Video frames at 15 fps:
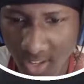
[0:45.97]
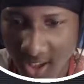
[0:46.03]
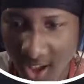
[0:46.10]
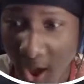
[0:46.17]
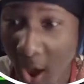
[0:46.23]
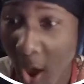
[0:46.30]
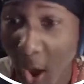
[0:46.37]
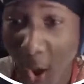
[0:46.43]
Go
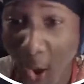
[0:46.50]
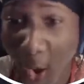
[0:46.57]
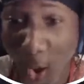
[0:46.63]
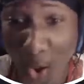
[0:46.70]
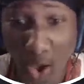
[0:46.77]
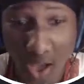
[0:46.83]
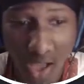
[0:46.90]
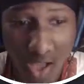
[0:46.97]
crazy.
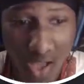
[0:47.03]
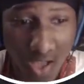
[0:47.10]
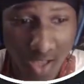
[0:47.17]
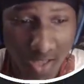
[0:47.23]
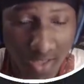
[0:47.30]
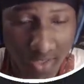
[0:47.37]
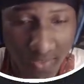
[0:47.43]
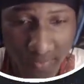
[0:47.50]
oh,
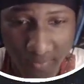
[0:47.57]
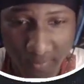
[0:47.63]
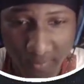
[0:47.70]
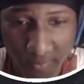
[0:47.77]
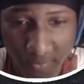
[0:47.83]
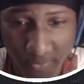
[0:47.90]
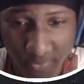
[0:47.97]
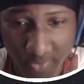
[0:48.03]
go stupid.
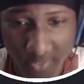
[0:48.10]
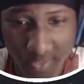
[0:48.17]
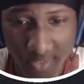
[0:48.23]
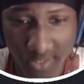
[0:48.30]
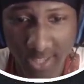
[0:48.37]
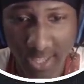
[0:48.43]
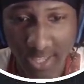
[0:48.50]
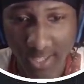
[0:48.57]

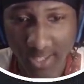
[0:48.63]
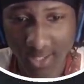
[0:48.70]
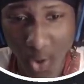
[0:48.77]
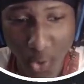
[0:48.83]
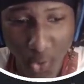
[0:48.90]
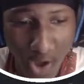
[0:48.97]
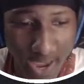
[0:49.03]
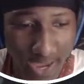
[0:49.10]
Oh, go
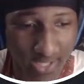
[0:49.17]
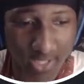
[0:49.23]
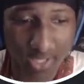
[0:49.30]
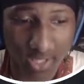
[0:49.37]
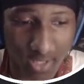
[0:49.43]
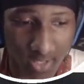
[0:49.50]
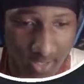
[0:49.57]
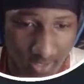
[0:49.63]
crazy. Go
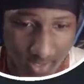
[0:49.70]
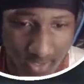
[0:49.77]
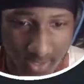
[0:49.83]
crazy.